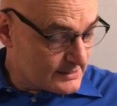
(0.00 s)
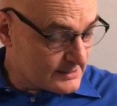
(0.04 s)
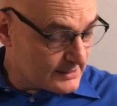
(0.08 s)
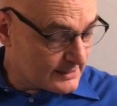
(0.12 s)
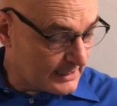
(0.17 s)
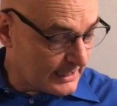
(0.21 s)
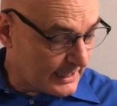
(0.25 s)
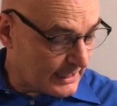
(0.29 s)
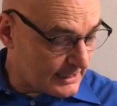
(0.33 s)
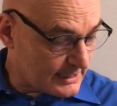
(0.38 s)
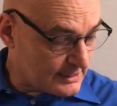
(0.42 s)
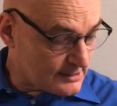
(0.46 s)

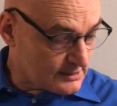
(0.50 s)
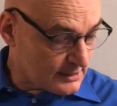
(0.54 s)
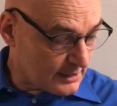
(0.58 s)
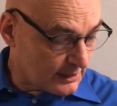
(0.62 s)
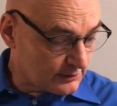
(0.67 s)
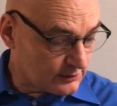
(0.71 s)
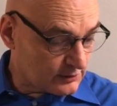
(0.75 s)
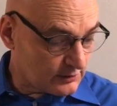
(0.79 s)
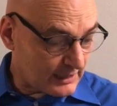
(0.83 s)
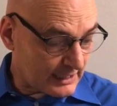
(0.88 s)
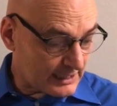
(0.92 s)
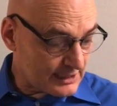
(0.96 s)
again, he's
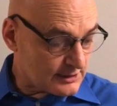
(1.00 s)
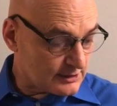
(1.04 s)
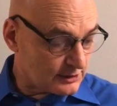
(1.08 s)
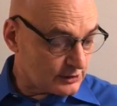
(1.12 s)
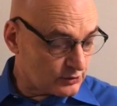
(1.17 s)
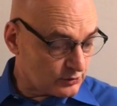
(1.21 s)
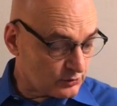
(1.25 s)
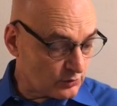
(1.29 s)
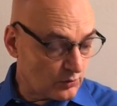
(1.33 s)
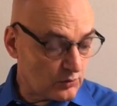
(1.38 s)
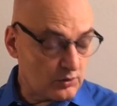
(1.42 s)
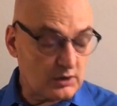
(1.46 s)
going to actually
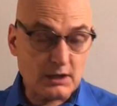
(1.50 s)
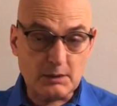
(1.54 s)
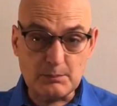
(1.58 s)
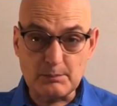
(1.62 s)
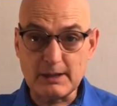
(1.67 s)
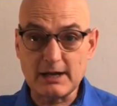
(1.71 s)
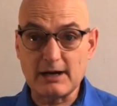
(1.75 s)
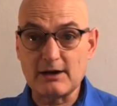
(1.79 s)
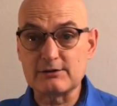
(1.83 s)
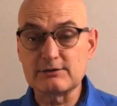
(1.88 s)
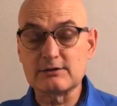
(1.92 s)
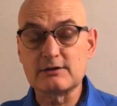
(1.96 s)
talk
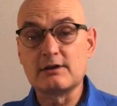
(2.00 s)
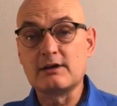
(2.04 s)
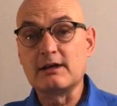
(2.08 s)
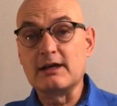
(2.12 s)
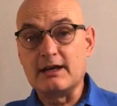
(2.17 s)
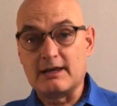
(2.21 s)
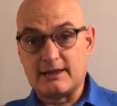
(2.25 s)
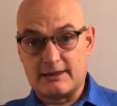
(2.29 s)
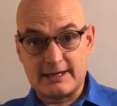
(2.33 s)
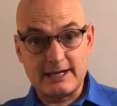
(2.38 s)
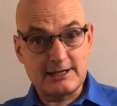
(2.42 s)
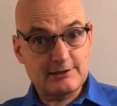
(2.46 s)
about
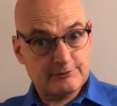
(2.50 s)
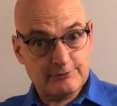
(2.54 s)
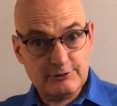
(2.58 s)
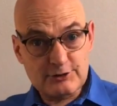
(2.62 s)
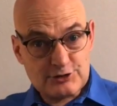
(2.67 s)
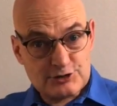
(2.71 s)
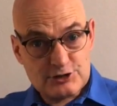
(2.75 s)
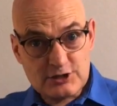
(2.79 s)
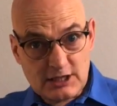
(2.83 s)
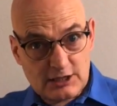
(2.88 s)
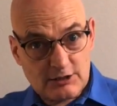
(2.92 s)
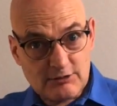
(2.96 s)
that
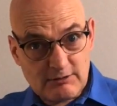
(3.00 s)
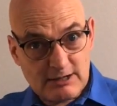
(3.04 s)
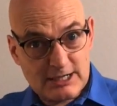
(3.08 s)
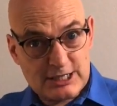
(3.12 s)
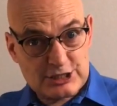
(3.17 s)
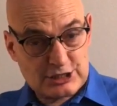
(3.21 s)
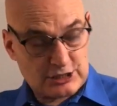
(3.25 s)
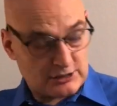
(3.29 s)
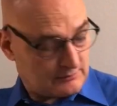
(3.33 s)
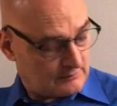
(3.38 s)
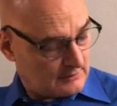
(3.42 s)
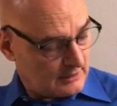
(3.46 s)
first
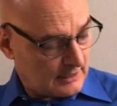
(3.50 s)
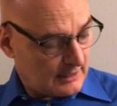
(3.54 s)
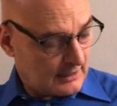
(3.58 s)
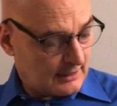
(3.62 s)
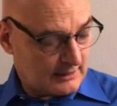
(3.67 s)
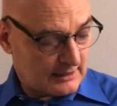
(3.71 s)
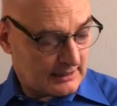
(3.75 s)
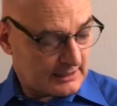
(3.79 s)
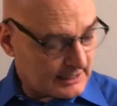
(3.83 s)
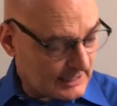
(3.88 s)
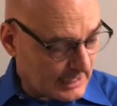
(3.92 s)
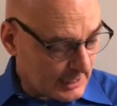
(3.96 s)
generation
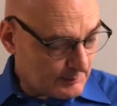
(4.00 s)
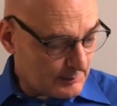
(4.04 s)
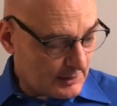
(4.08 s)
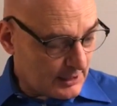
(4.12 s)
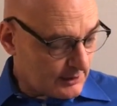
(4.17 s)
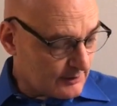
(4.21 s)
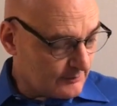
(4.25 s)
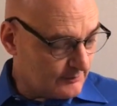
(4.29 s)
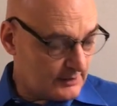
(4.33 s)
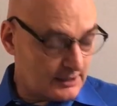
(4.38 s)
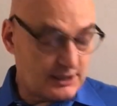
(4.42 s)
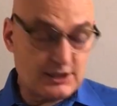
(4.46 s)
that came out
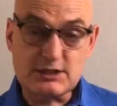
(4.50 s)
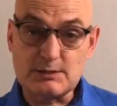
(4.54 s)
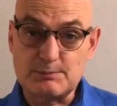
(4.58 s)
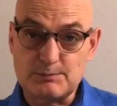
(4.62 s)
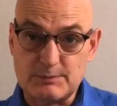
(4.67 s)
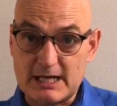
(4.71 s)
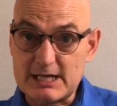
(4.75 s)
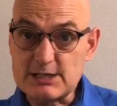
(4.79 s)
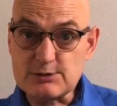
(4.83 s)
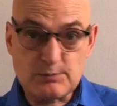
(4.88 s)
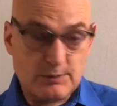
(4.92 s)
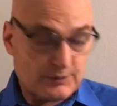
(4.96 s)
of Egypt.
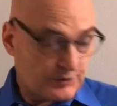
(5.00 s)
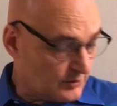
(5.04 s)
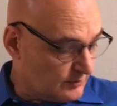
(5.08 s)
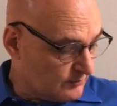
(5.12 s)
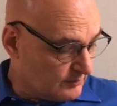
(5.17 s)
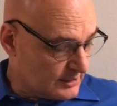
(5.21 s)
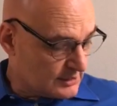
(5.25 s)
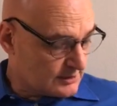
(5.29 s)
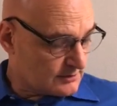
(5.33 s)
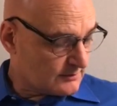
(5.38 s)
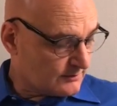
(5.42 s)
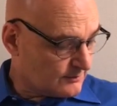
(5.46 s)
That's what the
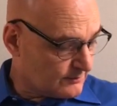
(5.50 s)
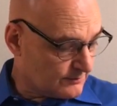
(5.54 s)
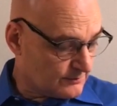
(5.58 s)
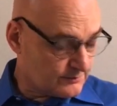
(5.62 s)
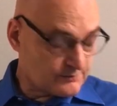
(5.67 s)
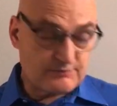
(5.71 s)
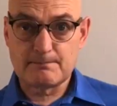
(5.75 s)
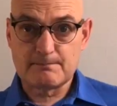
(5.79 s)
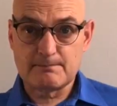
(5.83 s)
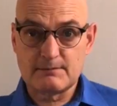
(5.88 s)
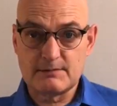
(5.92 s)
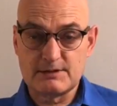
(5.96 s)
rest of
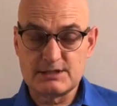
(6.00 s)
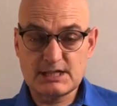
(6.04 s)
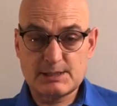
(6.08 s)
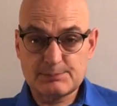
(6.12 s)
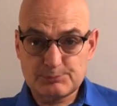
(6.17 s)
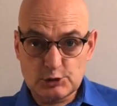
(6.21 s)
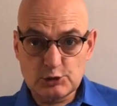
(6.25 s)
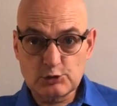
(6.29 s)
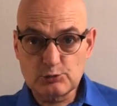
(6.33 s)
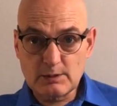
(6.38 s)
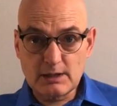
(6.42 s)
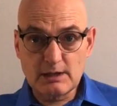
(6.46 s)

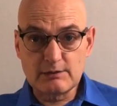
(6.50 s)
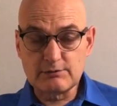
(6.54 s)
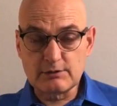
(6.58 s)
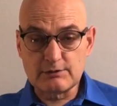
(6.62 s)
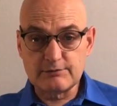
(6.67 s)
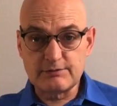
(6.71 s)
chapter 12 of